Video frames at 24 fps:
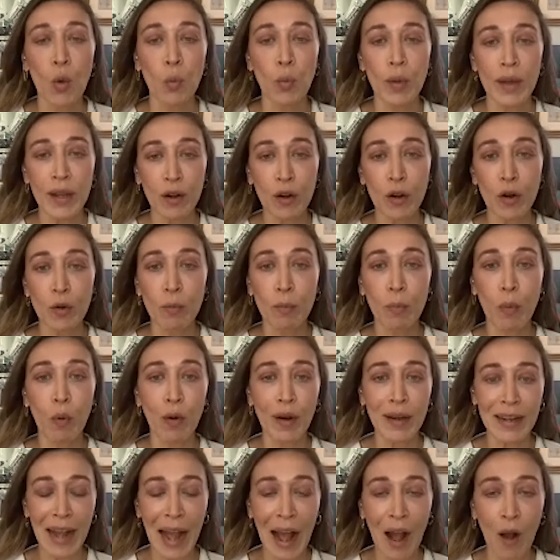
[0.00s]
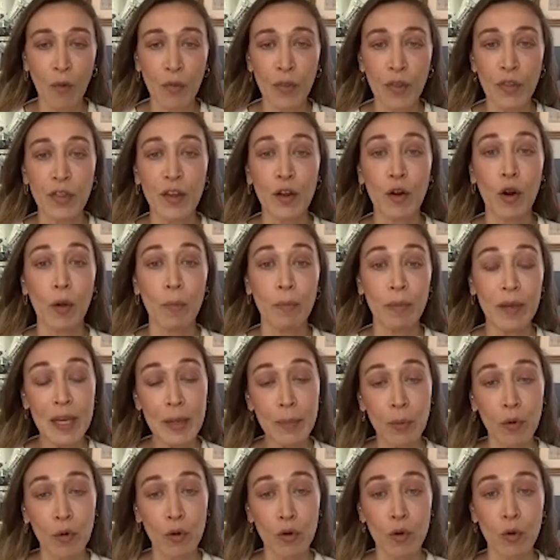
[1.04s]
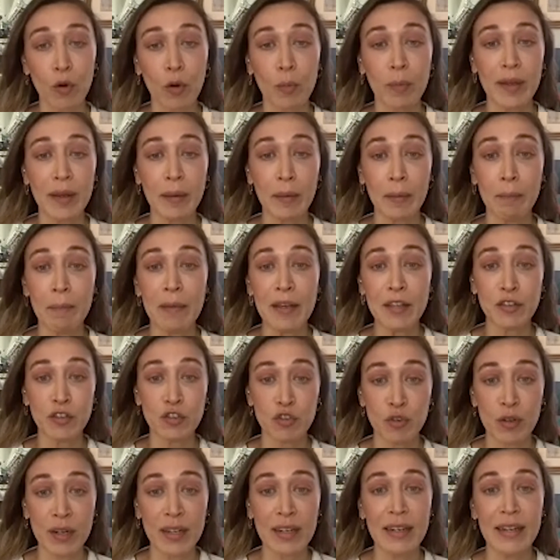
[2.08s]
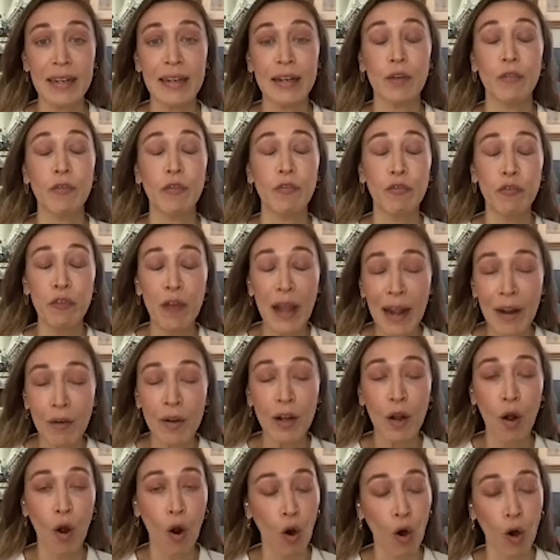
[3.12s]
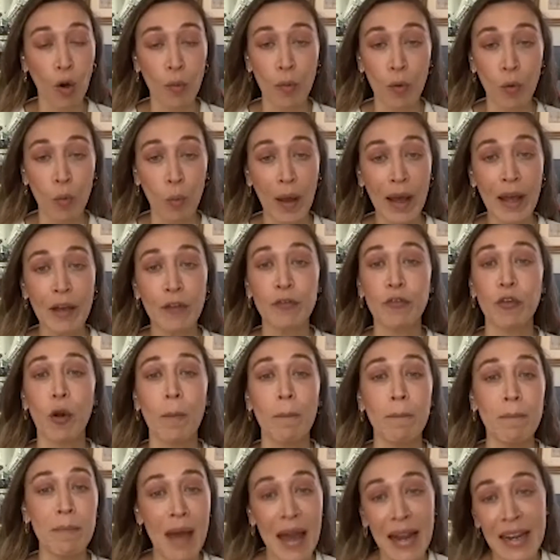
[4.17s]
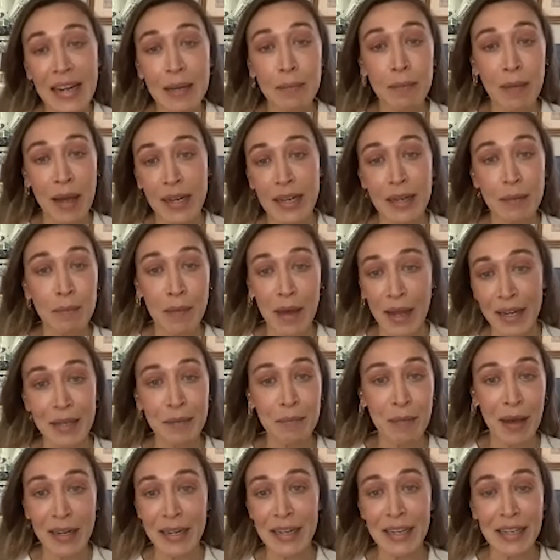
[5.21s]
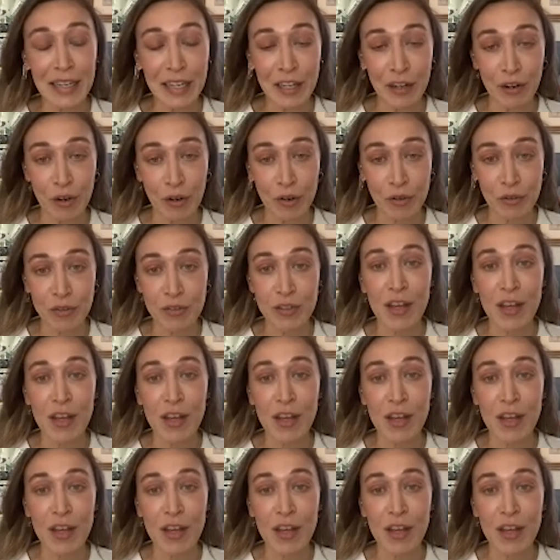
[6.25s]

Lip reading: We are pointing out that there are people who are being mistreated in a very horrible way for many, many, many, many years.